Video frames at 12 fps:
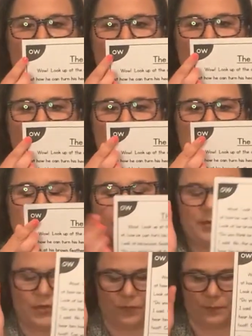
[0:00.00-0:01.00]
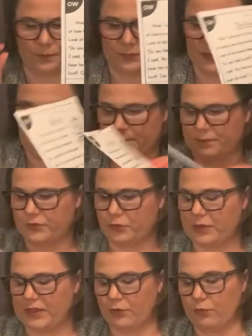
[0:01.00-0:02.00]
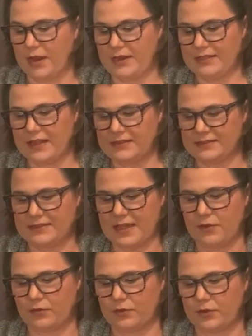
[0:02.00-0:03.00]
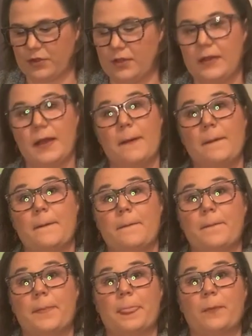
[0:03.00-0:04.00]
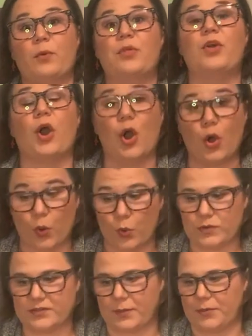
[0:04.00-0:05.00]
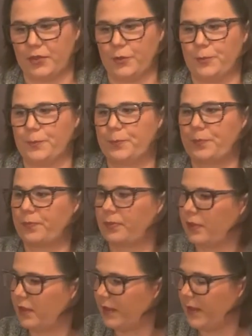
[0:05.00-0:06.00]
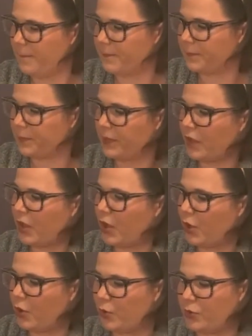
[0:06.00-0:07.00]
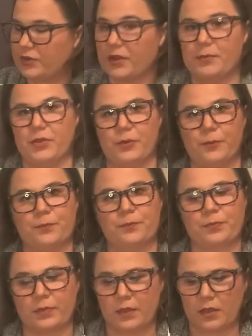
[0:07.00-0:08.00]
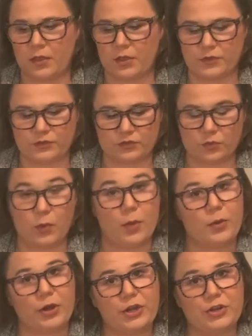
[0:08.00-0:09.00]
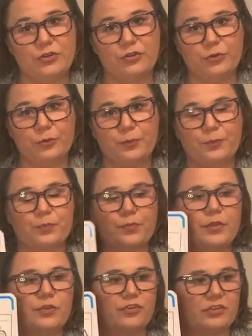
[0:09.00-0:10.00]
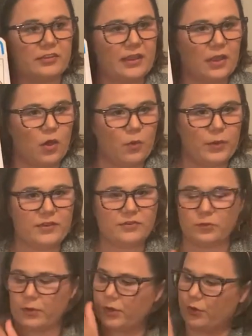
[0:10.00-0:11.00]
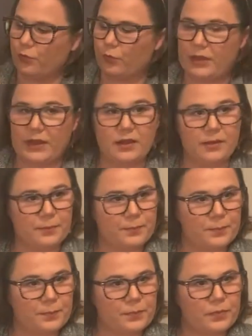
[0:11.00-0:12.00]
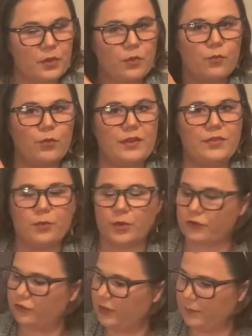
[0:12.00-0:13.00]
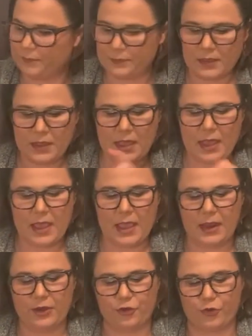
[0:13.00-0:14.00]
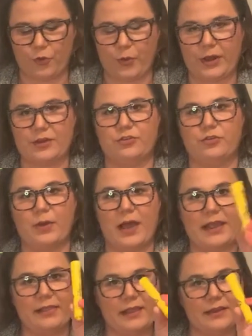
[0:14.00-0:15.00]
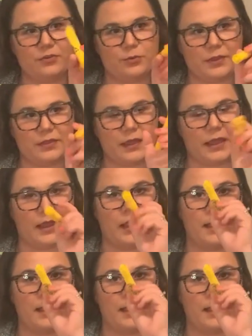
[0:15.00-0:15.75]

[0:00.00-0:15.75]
O-W. Yeah, so we can write that sound with O-W. Yeah, O-W. So what we're going to do, just like always, we're going to read the worksheet, and you're going to highlight with a